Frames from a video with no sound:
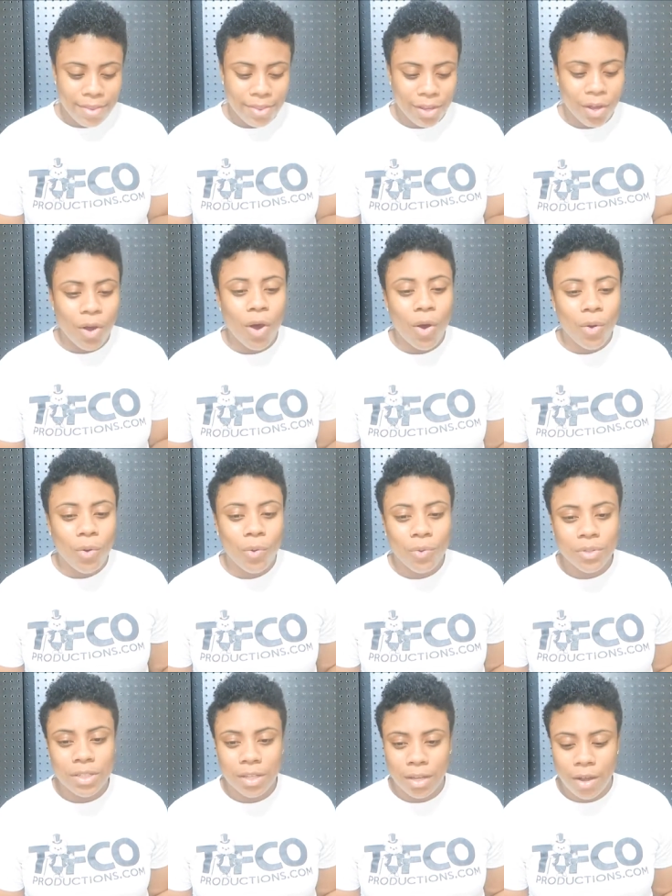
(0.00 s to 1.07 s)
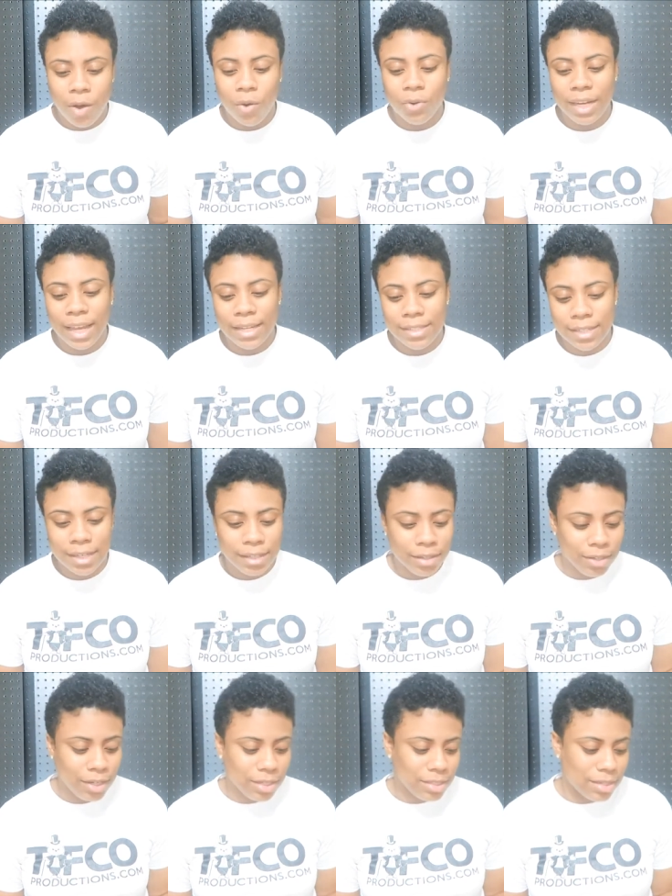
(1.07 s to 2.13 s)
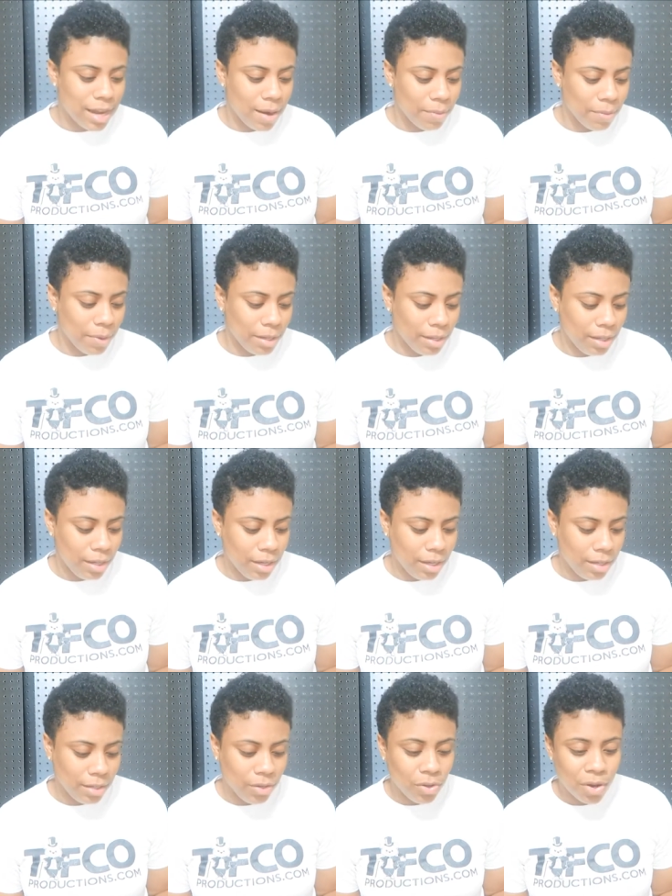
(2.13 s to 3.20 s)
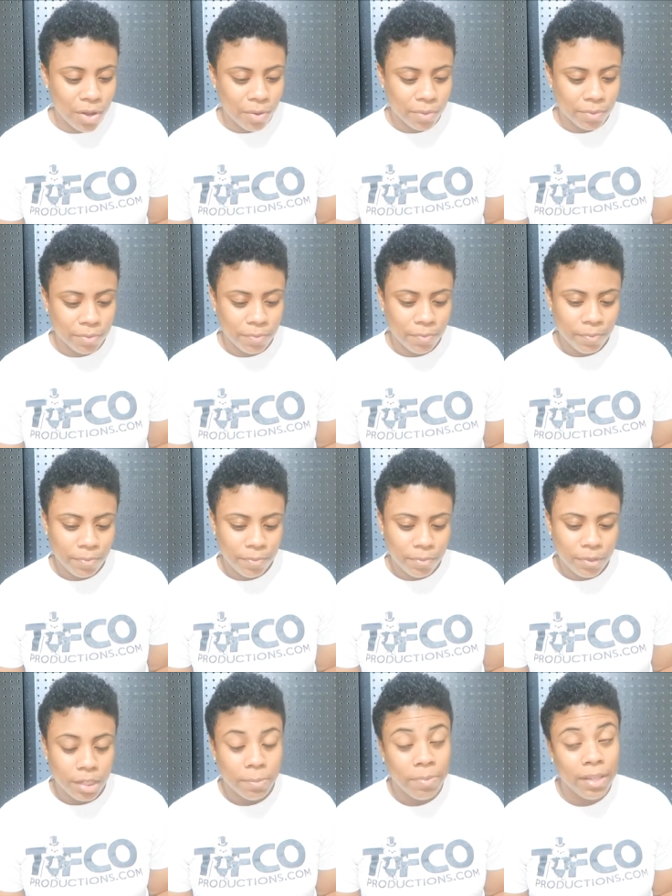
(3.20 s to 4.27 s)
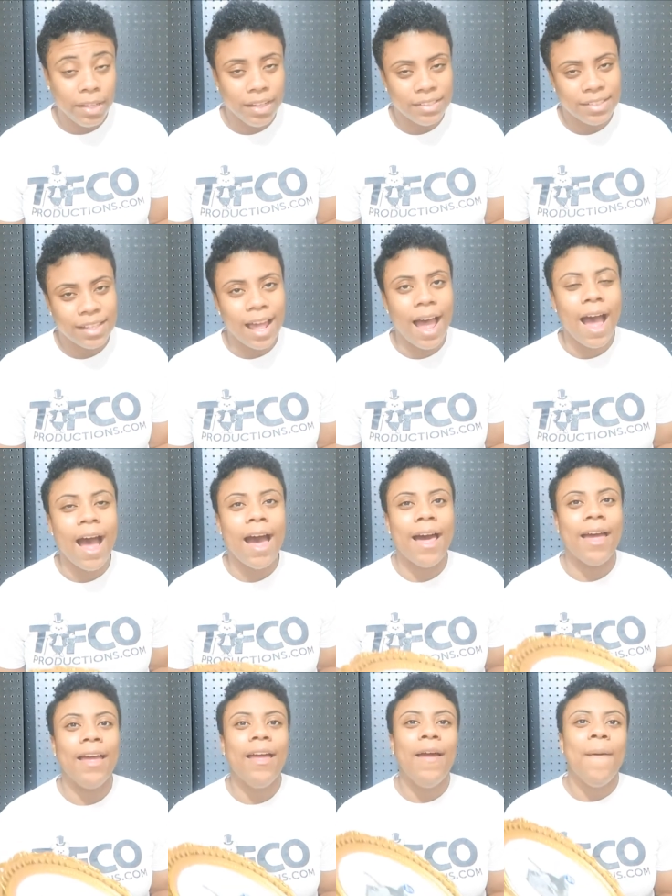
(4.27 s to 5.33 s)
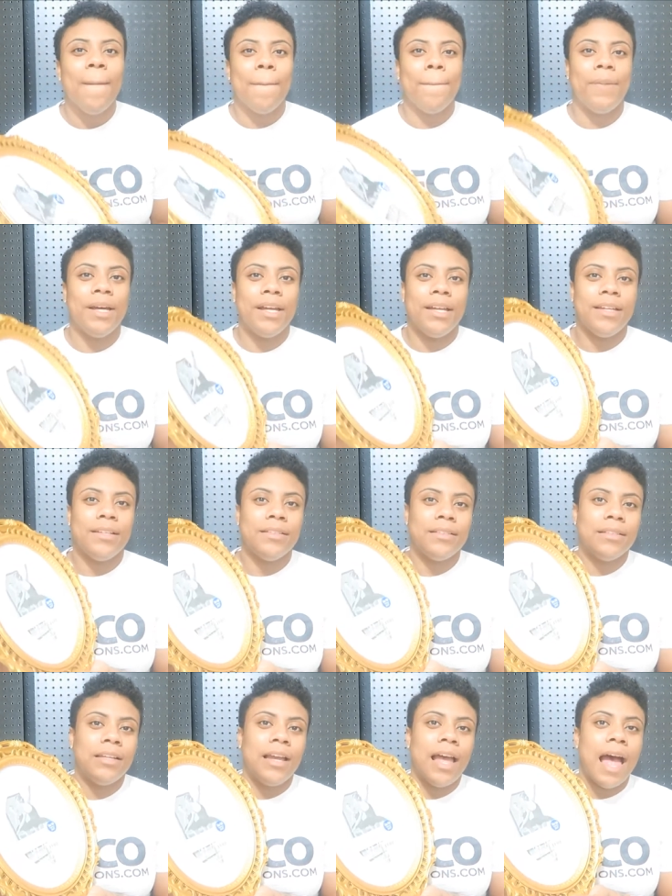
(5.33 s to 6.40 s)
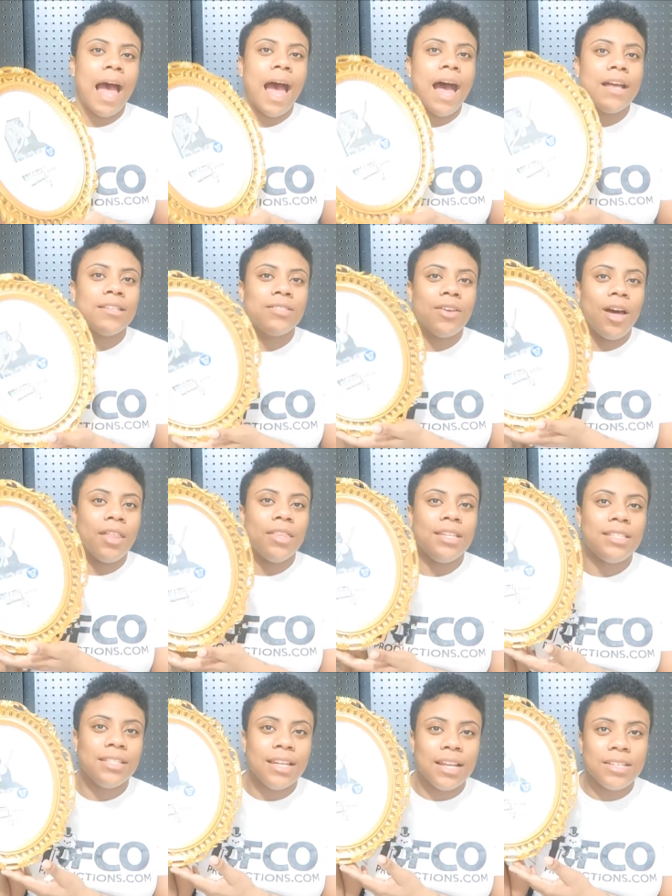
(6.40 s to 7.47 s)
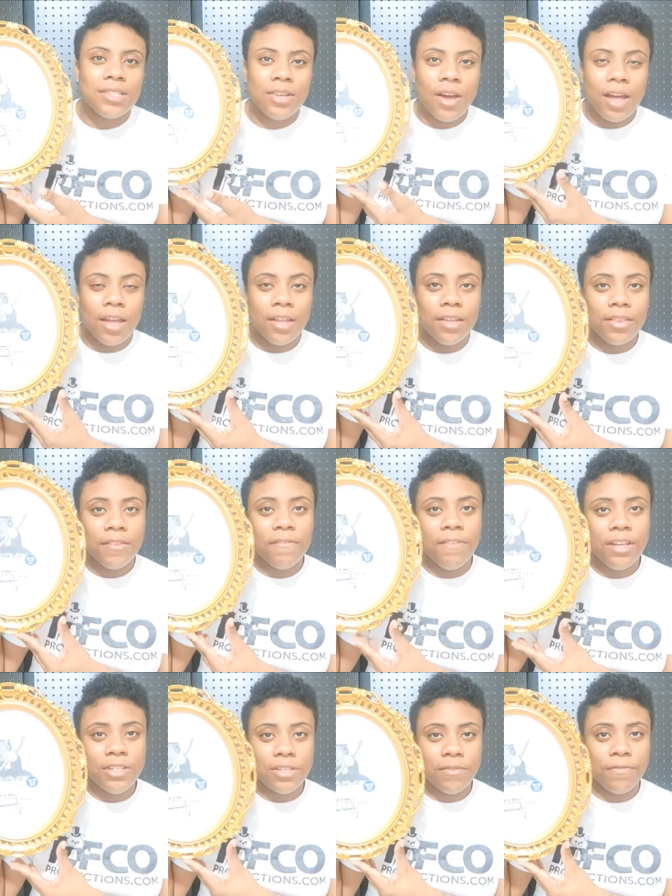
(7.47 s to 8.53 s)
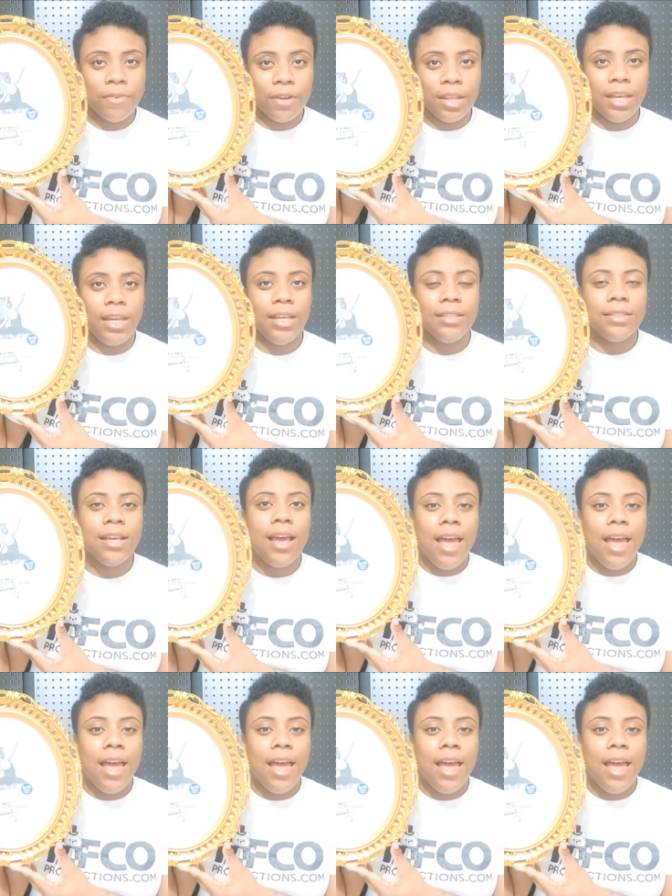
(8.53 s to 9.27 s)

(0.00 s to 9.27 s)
the gold old antique look is not really you know appealing to the eye but I saw this and I saw the vision for these